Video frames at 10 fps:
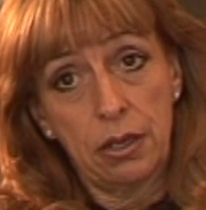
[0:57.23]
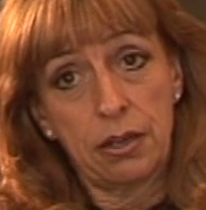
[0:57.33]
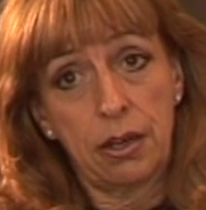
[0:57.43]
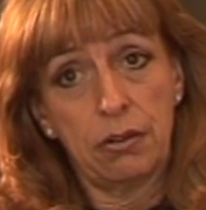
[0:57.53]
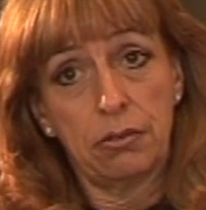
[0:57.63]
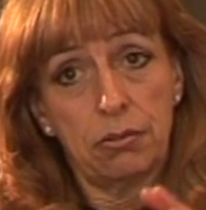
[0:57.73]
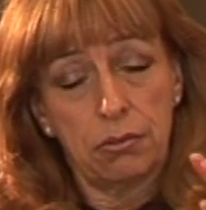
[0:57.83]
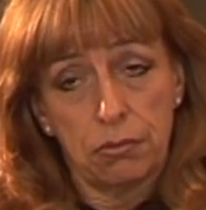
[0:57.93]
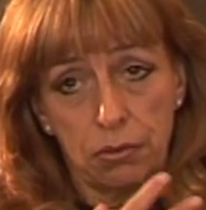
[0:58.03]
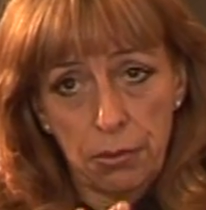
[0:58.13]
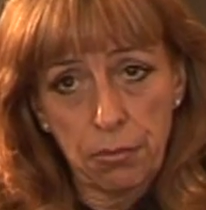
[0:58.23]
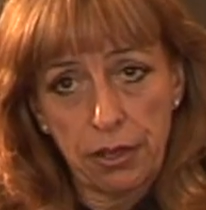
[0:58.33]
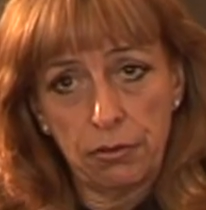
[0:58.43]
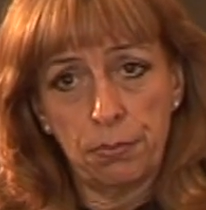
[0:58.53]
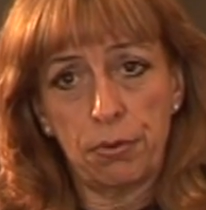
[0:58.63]
Now, in
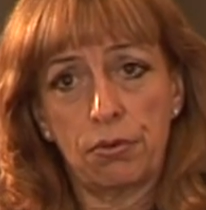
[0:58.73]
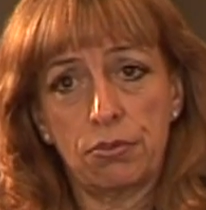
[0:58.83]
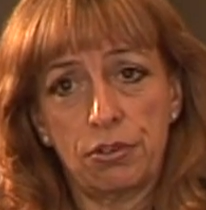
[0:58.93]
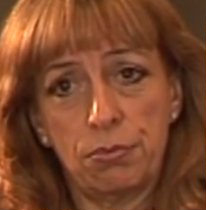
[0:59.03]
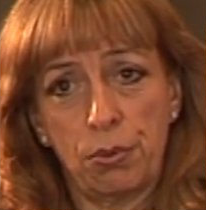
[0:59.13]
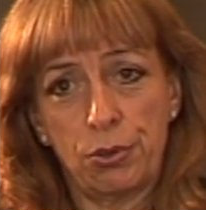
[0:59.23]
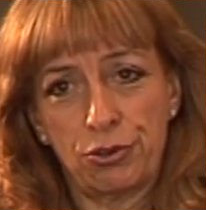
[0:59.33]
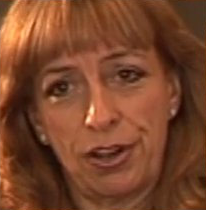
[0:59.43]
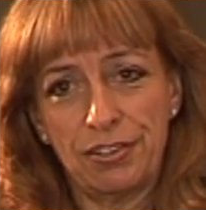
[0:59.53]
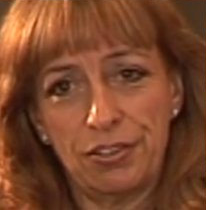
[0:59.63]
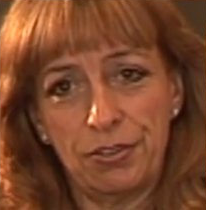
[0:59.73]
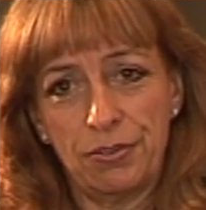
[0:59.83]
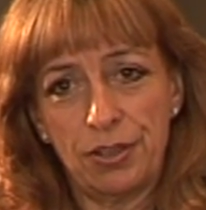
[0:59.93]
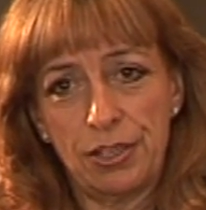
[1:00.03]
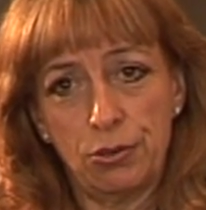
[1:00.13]
my own laboratory, what we're trying to
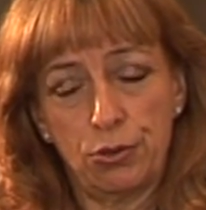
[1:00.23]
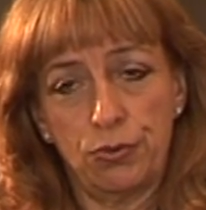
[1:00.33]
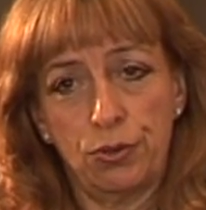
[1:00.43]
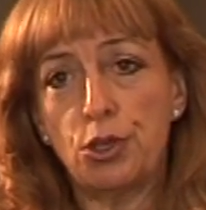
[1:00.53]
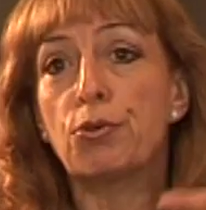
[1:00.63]
do is look at the